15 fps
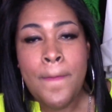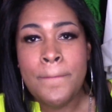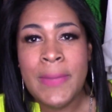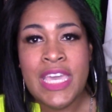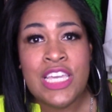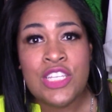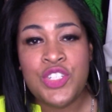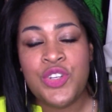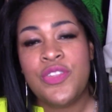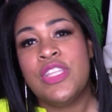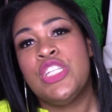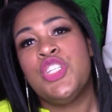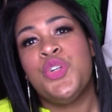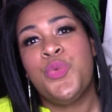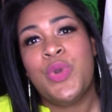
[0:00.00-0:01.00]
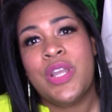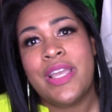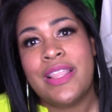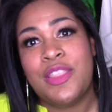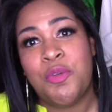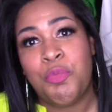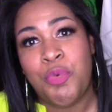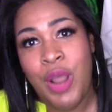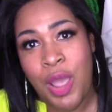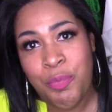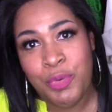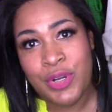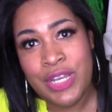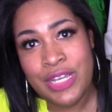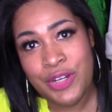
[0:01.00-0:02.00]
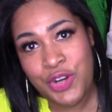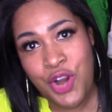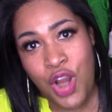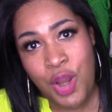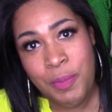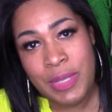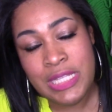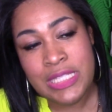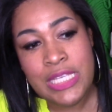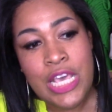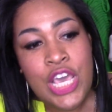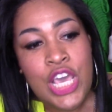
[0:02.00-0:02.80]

making sure that you're wearing the proper undergarments.